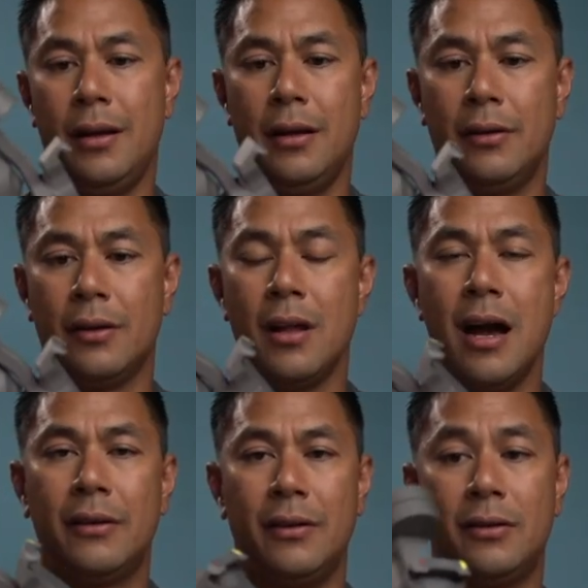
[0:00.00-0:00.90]
and it
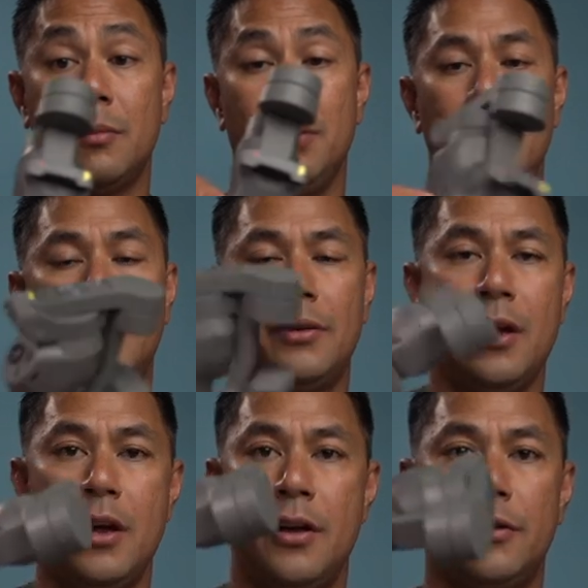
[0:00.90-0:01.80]
locks into place.
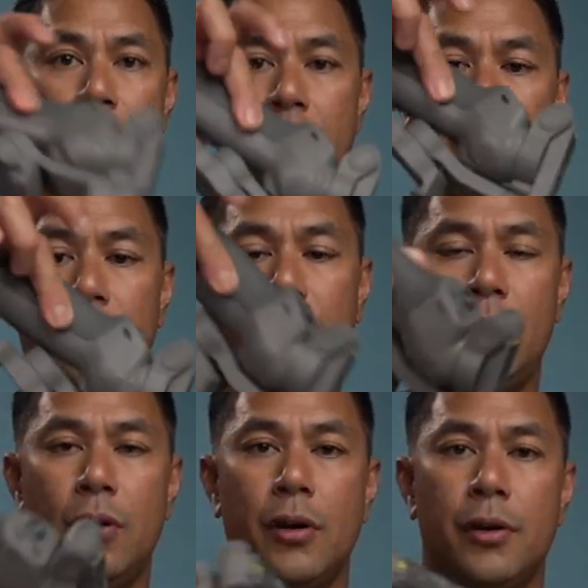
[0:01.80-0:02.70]
So this is
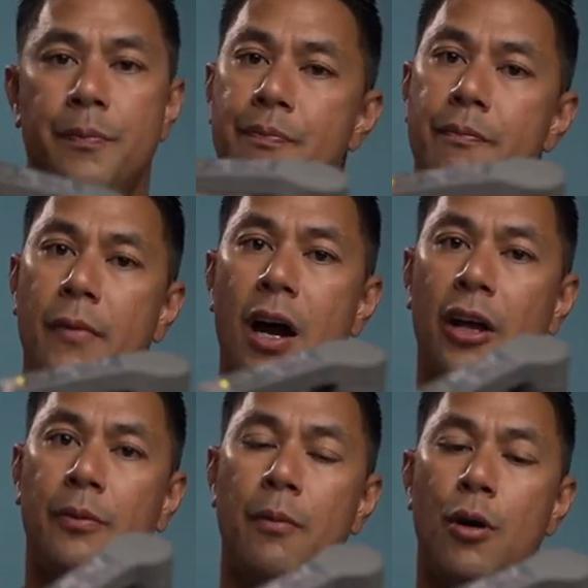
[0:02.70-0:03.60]
your
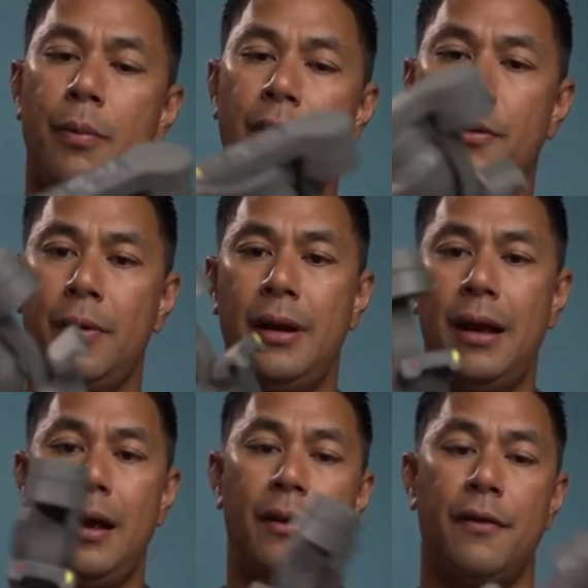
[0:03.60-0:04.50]
Osmo Mobile 3
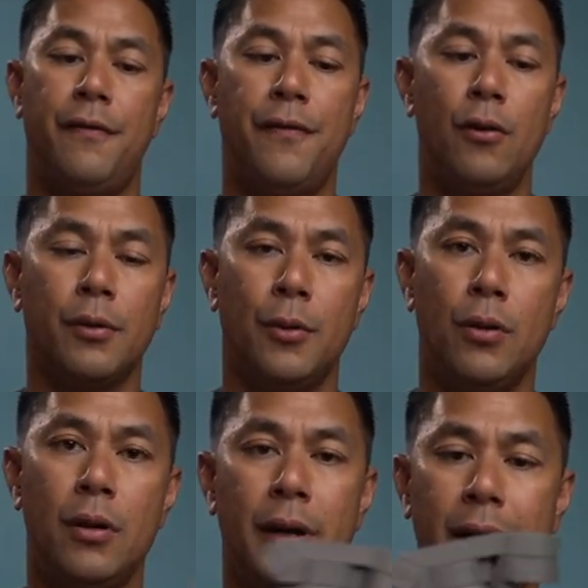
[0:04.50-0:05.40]

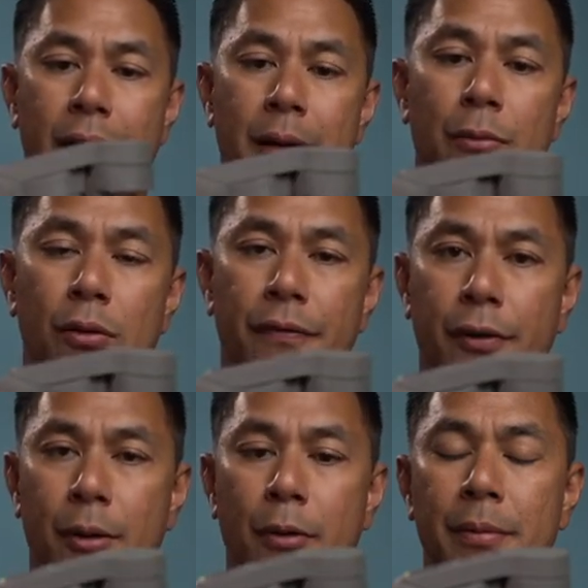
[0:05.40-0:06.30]
foldable gimbal
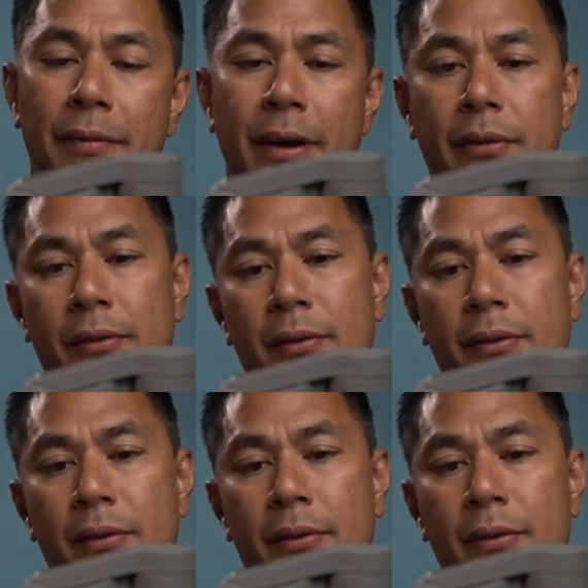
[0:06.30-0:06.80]
for your mobile device.